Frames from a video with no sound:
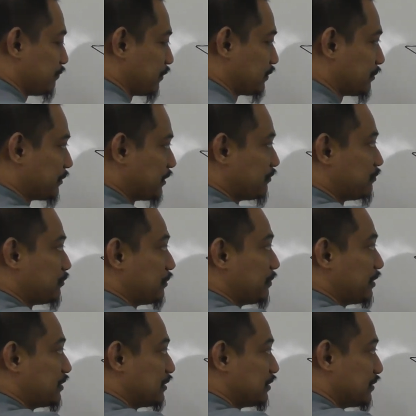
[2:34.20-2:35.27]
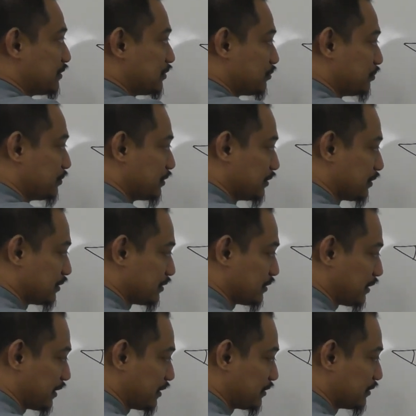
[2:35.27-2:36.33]
for example, if you imagine it to be a
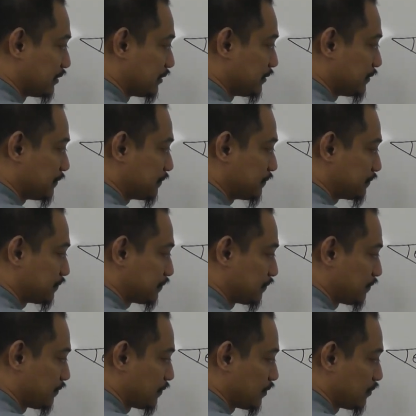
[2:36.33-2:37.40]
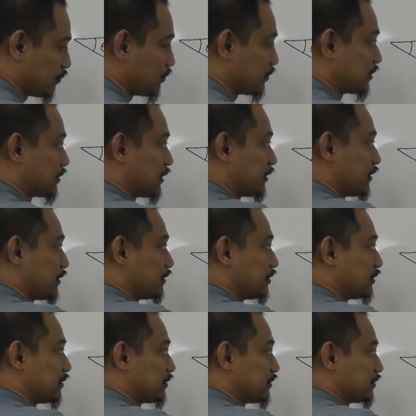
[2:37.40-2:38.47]
triangle with a right
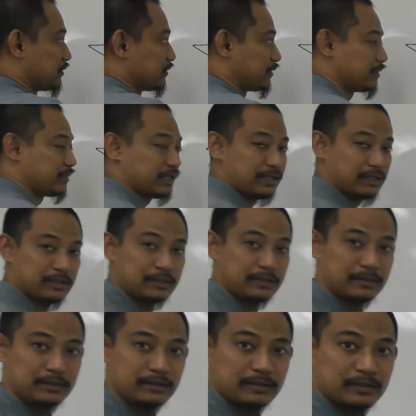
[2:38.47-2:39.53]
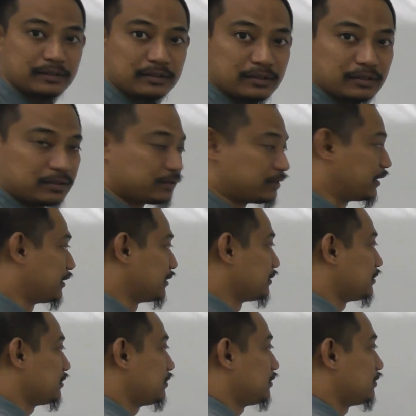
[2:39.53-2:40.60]
angle there,
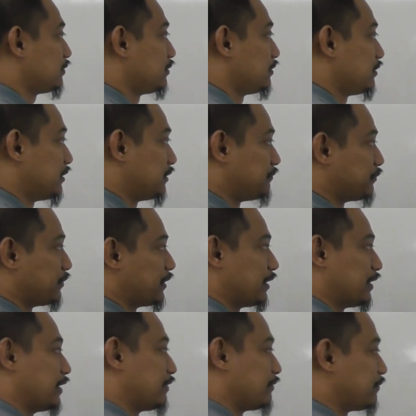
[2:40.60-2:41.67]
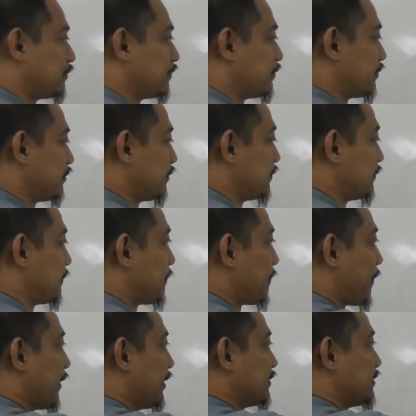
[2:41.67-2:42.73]
then if you have,
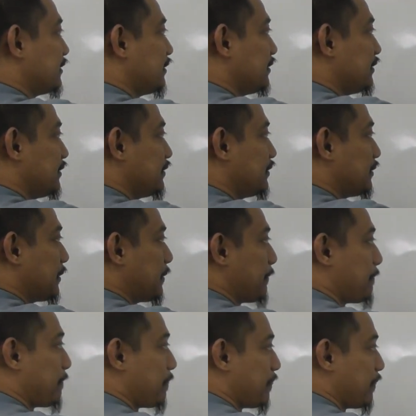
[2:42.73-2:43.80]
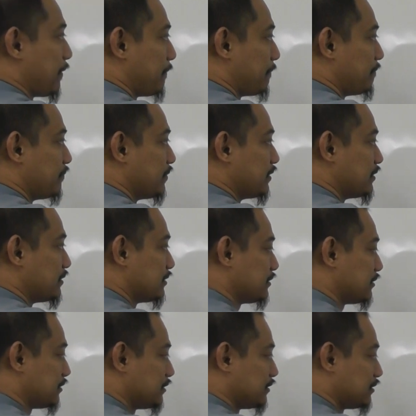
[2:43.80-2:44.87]
let's say, A, B,
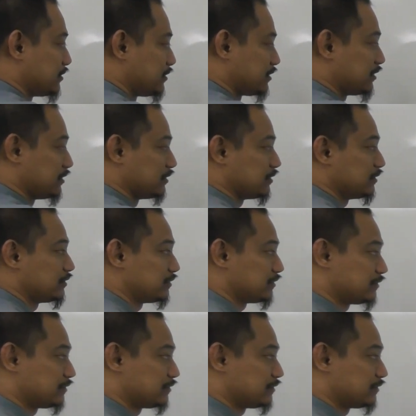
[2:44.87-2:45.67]
C,